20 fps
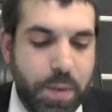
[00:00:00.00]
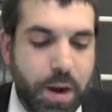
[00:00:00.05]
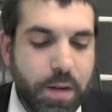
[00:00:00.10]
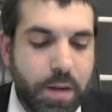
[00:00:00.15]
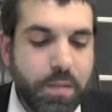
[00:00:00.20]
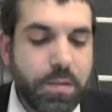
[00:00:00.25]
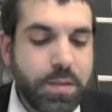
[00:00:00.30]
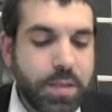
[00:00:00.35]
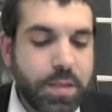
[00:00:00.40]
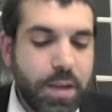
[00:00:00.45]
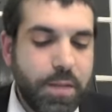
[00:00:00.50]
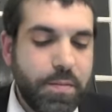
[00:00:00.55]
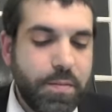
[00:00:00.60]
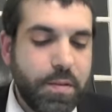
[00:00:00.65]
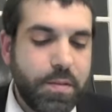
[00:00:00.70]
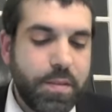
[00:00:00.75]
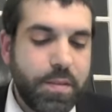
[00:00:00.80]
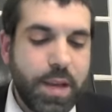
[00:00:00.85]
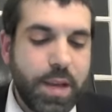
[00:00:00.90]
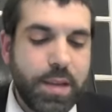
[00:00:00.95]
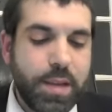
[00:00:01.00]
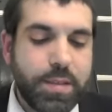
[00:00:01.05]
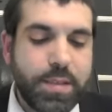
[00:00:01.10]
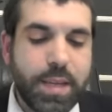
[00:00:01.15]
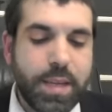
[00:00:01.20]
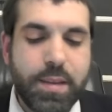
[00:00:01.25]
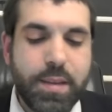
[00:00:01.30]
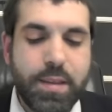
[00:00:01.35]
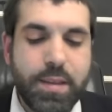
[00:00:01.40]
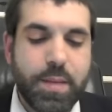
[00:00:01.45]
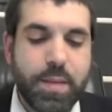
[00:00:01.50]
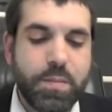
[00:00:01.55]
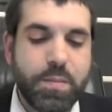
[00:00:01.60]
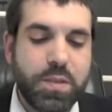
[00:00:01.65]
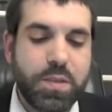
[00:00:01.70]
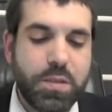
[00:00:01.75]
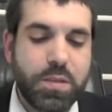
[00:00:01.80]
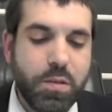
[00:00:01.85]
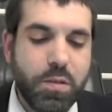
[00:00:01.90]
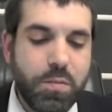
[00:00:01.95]
Paro said in verse 10, he said to them,
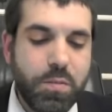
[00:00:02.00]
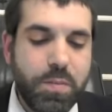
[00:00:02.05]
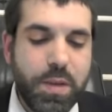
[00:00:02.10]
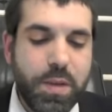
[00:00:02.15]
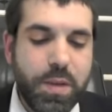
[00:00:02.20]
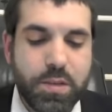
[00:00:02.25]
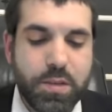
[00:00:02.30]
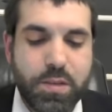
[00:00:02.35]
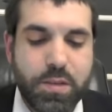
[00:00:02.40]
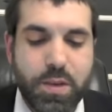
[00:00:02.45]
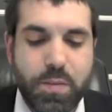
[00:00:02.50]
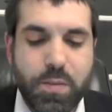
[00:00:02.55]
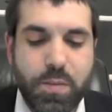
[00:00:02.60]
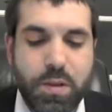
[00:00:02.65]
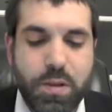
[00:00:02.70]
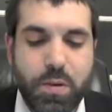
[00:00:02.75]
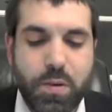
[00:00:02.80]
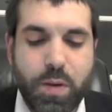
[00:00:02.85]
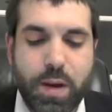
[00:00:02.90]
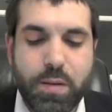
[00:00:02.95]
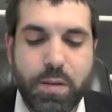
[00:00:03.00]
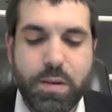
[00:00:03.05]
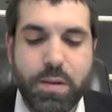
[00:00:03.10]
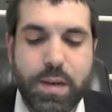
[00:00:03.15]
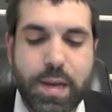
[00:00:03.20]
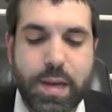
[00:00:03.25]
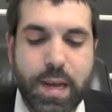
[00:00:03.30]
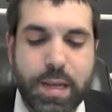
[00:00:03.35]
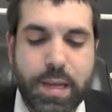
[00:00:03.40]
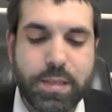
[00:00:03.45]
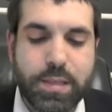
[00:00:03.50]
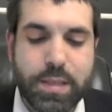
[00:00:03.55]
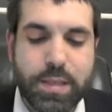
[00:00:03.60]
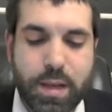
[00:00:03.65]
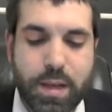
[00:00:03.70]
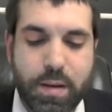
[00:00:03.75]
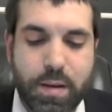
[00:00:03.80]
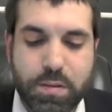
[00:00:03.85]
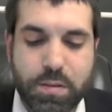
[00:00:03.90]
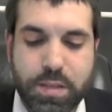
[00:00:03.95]
So be Hashem with you, I will not
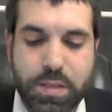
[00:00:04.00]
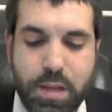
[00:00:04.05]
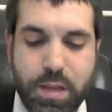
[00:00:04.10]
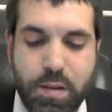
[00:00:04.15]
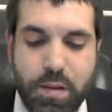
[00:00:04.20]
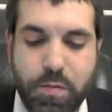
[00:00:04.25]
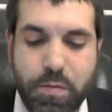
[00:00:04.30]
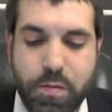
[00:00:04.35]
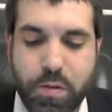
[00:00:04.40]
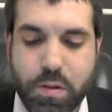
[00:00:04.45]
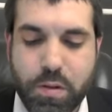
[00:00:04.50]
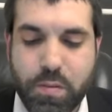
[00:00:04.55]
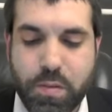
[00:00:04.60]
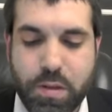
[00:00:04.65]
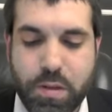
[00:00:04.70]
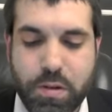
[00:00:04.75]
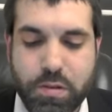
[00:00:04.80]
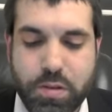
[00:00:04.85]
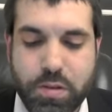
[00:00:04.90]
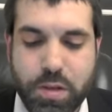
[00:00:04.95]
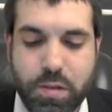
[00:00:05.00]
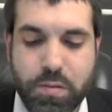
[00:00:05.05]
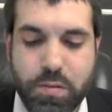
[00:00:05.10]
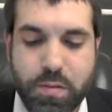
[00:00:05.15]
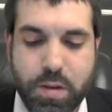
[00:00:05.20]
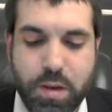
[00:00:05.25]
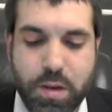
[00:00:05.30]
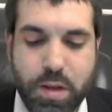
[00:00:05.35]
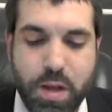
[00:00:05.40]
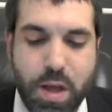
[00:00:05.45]
say, I will send you forth with your children.